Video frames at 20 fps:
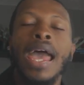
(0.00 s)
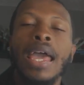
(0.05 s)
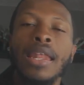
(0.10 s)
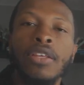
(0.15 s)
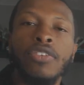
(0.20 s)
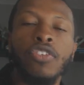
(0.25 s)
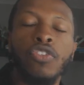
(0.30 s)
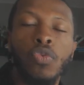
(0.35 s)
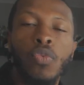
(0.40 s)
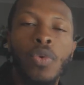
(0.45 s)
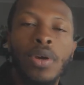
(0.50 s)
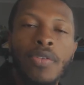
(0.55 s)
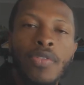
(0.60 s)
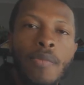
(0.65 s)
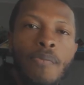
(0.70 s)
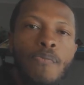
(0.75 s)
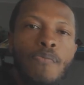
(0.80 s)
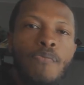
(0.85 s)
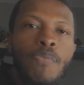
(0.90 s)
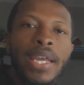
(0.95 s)
And this is one
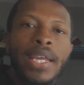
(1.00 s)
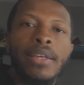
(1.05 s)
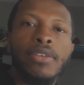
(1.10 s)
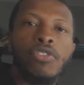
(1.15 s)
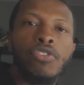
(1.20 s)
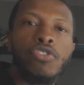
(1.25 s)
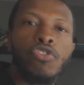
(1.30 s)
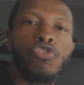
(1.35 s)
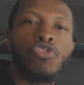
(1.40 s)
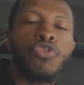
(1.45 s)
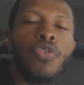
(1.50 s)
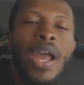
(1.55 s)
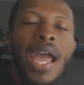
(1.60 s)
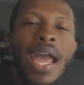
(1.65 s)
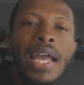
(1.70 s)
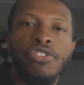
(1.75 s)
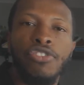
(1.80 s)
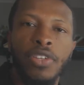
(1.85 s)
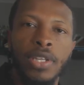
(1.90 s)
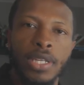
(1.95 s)
of the biggest
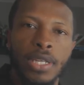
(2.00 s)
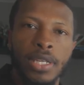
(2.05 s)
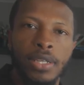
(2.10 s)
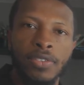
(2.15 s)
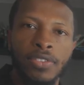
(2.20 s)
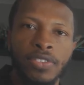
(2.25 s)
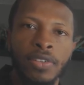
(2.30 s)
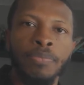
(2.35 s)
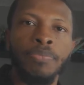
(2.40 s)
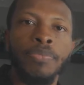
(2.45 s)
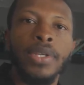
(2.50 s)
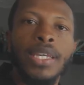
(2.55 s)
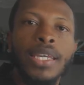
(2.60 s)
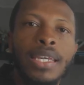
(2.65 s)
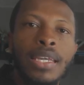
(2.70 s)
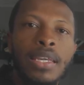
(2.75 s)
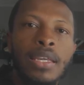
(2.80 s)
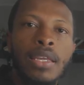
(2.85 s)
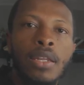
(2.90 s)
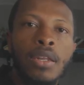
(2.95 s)
tragedies
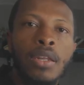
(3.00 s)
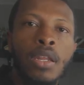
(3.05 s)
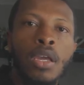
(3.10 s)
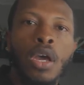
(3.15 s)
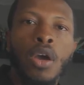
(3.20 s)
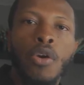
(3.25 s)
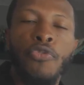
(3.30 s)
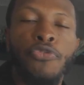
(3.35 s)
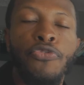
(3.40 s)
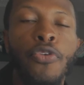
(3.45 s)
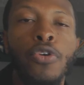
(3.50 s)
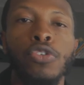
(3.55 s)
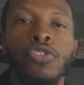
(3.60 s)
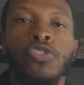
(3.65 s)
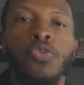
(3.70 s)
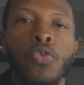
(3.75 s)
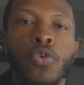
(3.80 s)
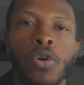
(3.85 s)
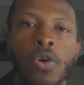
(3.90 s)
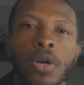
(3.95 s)
in
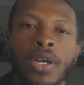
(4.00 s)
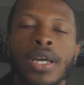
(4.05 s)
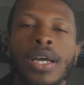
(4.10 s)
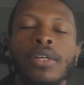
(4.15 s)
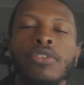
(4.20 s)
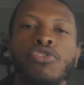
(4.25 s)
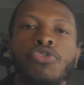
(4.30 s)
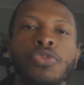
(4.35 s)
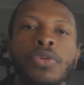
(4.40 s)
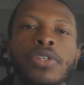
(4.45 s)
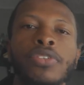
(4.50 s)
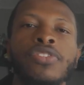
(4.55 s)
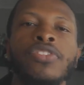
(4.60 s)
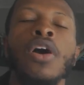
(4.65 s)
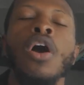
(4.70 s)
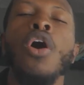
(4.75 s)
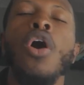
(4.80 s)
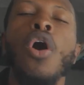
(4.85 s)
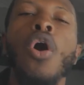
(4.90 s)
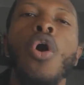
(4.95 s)
first world
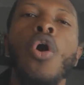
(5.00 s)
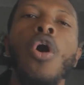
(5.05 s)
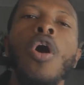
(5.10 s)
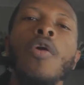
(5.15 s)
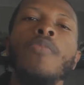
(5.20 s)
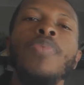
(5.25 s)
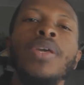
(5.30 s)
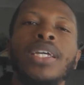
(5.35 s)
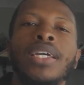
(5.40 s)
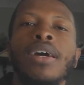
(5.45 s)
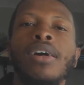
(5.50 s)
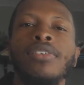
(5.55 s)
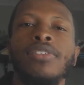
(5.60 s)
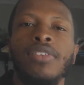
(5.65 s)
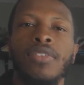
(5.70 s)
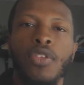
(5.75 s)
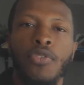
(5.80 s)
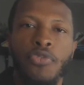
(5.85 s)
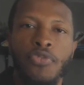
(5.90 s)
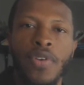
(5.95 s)
countries all
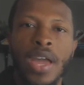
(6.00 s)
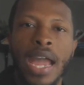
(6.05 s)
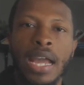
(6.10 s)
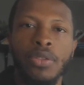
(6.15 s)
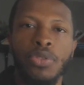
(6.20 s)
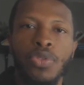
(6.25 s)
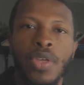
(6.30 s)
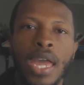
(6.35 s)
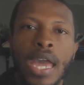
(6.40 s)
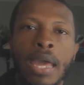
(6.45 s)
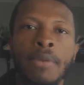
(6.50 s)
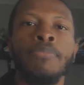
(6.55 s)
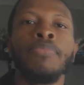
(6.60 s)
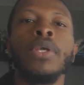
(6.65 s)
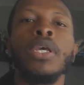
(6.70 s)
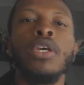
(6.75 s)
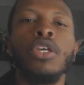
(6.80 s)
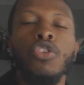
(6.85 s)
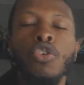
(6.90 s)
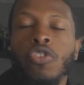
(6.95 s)
because of the fact that
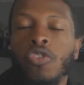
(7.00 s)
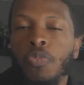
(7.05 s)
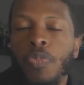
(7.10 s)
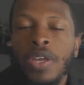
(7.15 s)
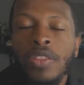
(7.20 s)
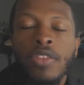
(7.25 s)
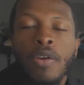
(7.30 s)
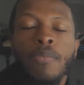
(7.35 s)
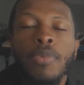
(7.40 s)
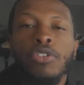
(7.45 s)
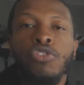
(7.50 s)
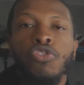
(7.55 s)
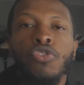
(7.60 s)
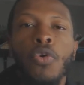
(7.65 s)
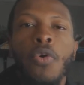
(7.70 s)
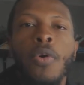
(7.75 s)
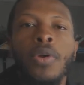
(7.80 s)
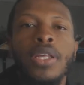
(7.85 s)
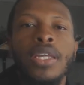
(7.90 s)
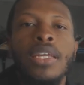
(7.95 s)
you spend the
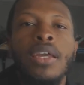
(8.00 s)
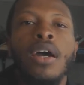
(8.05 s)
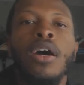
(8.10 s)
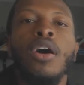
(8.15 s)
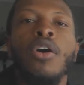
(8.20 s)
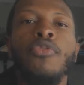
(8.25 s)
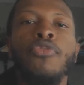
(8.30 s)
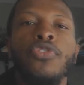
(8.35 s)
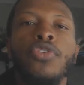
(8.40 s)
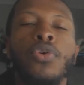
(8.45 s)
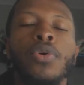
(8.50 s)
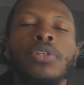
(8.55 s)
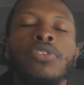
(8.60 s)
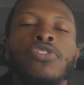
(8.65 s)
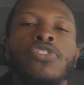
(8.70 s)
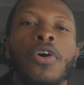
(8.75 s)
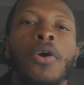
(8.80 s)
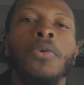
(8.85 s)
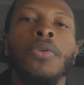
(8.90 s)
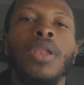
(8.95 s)
majority of your
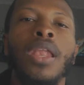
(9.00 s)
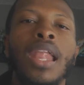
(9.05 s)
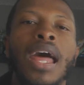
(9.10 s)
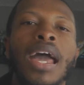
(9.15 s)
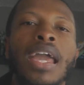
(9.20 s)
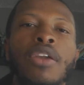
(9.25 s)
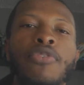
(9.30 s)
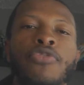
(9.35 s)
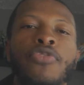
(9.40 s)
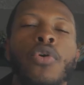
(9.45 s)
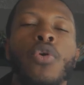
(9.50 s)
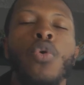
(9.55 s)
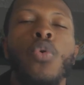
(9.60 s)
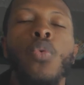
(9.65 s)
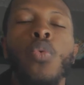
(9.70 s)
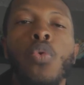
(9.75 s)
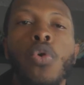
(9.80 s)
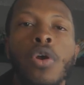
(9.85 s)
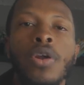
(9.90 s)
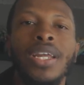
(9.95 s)
adult life
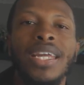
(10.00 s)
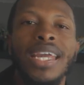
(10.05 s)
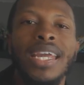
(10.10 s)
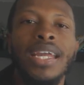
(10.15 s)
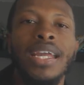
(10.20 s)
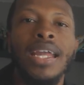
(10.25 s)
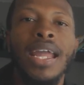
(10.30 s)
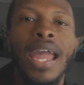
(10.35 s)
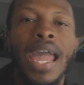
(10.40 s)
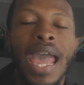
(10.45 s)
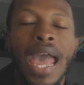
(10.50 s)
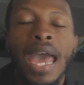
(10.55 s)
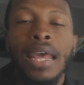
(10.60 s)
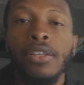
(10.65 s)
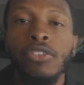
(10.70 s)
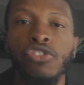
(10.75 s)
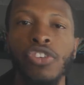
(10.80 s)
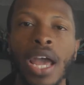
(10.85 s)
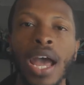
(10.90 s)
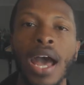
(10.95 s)
working
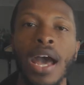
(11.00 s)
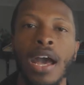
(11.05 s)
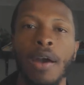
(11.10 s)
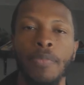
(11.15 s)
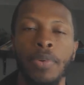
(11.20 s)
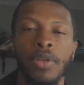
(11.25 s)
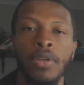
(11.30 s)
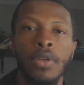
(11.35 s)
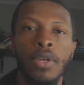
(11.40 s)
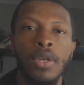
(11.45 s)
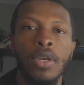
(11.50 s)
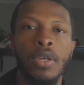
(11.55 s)
at a job.